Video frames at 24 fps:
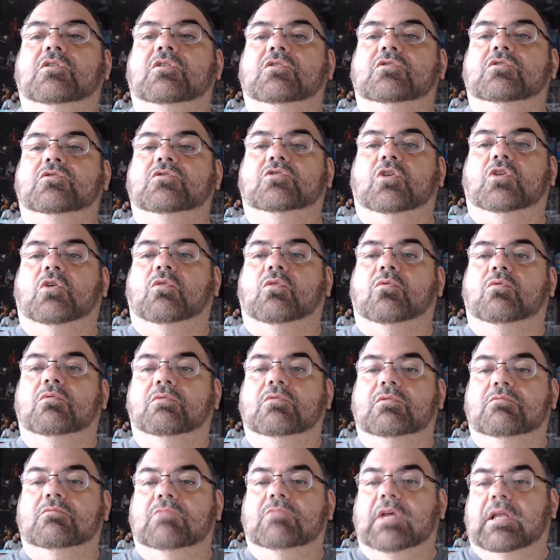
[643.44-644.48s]
So
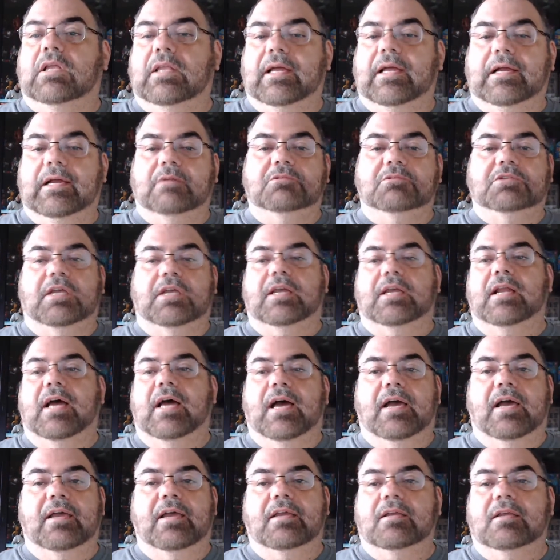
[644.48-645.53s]
yeah, like I was saying,
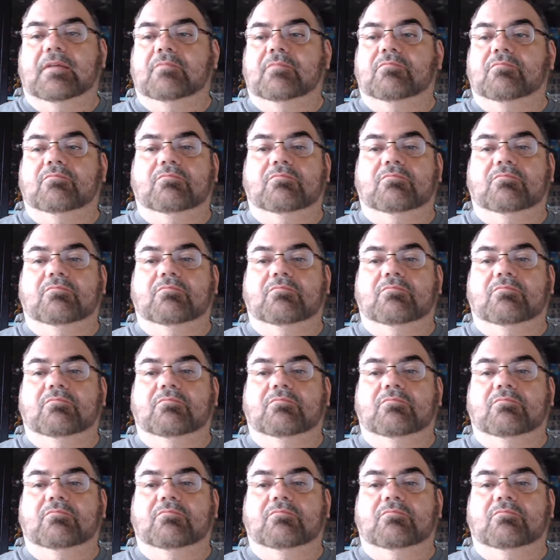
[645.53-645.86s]
I